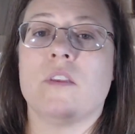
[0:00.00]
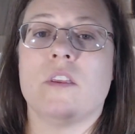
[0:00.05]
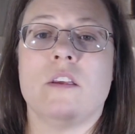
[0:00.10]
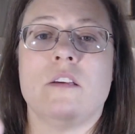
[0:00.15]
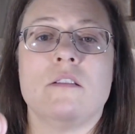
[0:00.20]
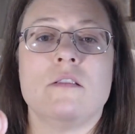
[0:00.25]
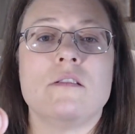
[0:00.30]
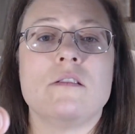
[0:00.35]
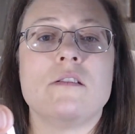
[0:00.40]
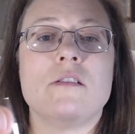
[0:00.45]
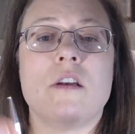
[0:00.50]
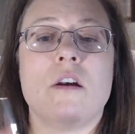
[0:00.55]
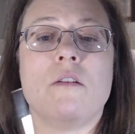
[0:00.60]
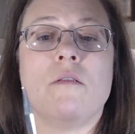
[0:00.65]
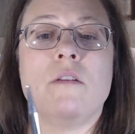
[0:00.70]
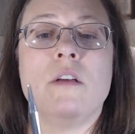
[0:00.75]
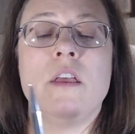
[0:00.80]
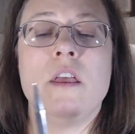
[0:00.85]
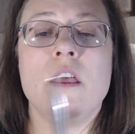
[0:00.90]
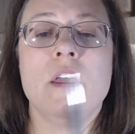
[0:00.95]
So,
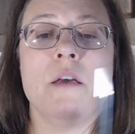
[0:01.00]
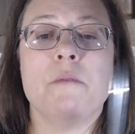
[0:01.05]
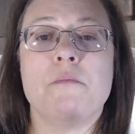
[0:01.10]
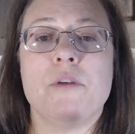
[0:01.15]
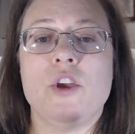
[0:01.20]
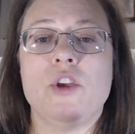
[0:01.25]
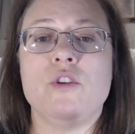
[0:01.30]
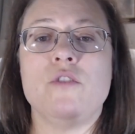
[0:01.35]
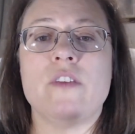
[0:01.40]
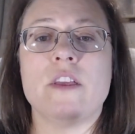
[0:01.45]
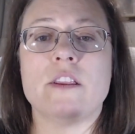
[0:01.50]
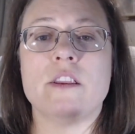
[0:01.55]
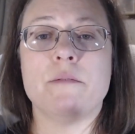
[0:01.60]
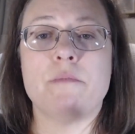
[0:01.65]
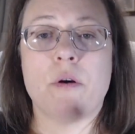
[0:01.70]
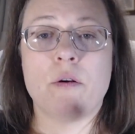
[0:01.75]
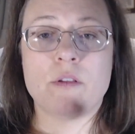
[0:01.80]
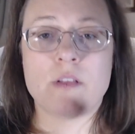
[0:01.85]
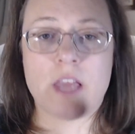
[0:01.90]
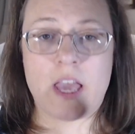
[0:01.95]
but you do that to
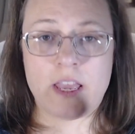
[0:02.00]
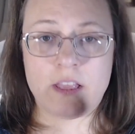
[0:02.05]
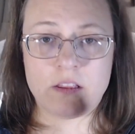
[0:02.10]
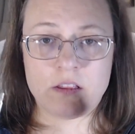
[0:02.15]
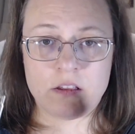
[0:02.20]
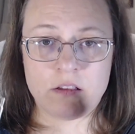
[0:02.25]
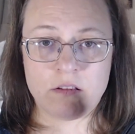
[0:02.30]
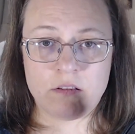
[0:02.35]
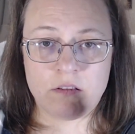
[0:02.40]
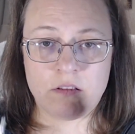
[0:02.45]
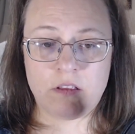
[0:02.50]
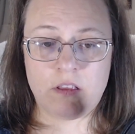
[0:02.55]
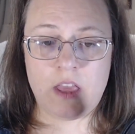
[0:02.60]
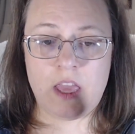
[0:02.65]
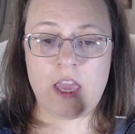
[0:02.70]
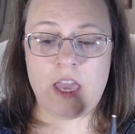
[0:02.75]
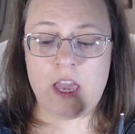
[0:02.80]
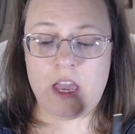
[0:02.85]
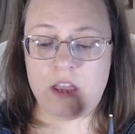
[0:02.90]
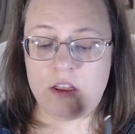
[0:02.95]
both sides.
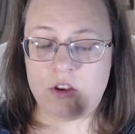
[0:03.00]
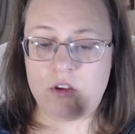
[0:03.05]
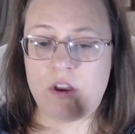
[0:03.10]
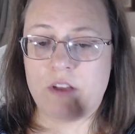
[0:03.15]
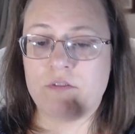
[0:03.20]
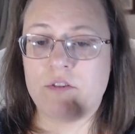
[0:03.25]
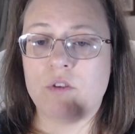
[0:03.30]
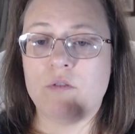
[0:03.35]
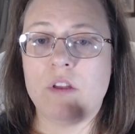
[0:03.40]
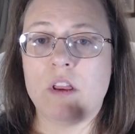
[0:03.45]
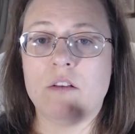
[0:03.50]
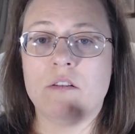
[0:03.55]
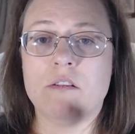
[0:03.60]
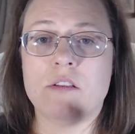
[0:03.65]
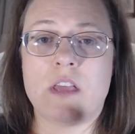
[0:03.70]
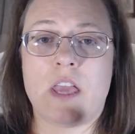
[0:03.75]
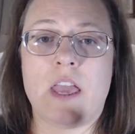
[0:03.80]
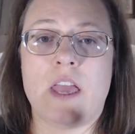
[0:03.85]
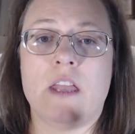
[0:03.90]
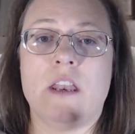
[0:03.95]
And you have 2 needles.
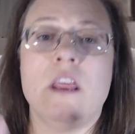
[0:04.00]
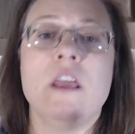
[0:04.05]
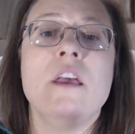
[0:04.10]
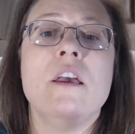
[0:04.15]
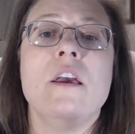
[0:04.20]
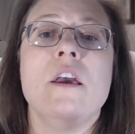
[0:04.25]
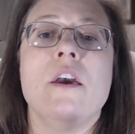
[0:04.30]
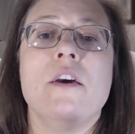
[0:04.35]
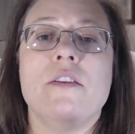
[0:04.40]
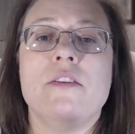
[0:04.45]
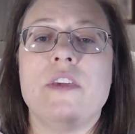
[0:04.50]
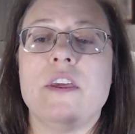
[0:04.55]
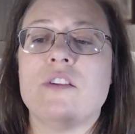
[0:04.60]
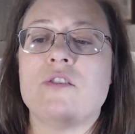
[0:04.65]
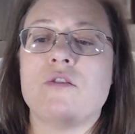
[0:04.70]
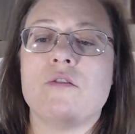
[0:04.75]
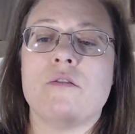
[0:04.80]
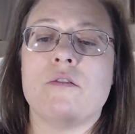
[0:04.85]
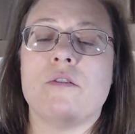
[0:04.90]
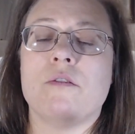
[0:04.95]
And these
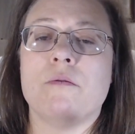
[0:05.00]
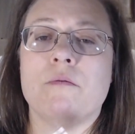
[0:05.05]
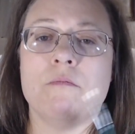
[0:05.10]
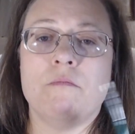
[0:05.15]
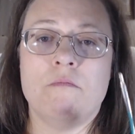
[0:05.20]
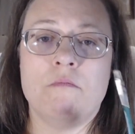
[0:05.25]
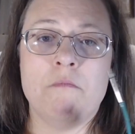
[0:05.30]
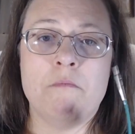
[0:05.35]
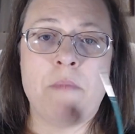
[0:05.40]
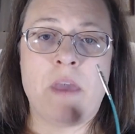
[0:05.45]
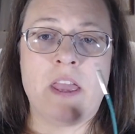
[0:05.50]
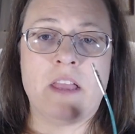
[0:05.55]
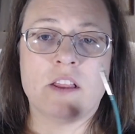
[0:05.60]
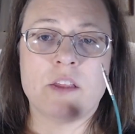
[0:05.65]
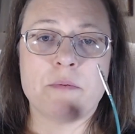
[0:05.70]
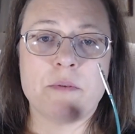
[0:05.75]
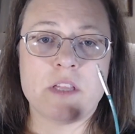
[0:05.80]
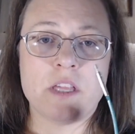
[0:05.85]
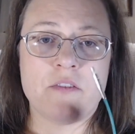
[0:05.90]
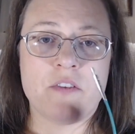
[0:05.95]
are made
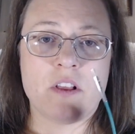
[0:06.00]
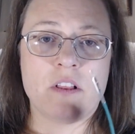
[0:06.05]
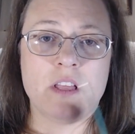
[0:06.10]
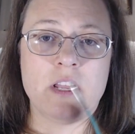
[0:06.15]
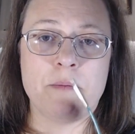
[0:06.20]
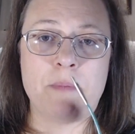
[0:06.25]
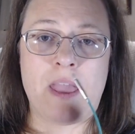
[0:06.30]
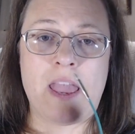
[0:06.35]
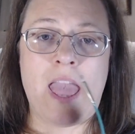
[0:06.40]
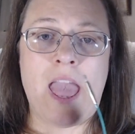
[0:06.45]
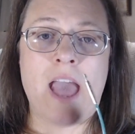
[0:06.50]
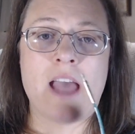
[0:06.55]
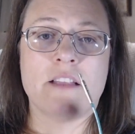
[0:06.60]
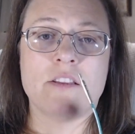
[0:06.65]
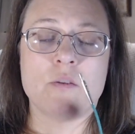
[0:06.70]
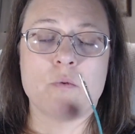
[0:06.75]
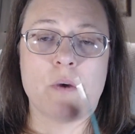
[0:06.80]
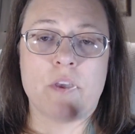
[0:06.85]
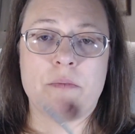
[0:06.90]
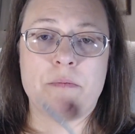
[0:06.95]
specifically to make
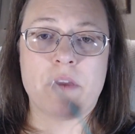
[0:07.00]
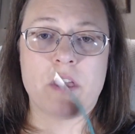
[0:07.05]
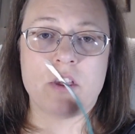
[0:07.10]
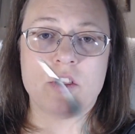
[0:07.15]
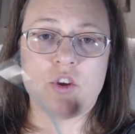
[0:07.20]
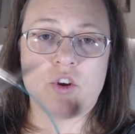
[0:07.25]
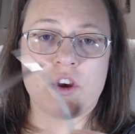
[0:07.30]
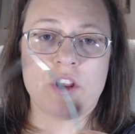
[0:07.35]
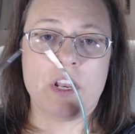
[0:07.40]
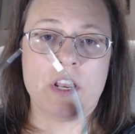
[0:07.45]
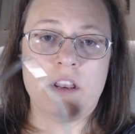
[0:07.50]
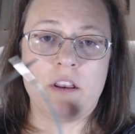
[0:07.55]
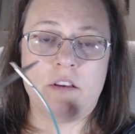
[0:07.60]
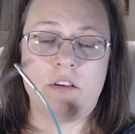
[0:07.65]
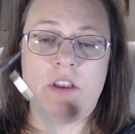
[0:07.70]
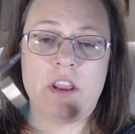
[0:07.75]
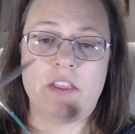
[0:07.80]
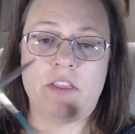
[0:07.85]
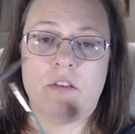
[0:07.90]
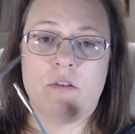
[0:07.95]
hats with because you're going to
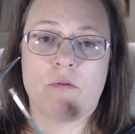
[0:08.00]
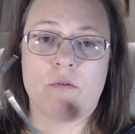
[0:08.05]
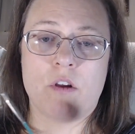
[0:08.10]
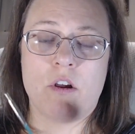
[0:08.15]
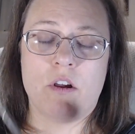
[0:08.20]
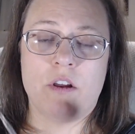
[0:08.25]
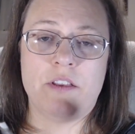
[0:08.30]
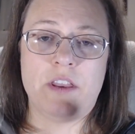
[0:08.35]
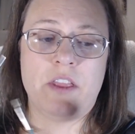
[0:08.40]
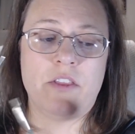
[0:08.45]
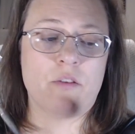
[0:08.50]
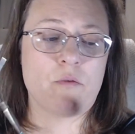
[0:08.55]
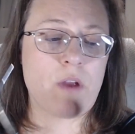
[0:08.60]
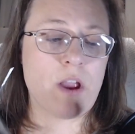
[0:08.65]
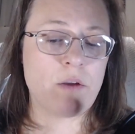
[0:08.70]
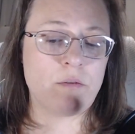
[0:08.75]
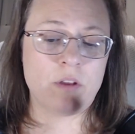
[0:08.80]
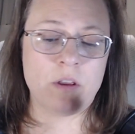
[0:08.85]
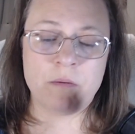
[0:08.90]
knit in the round.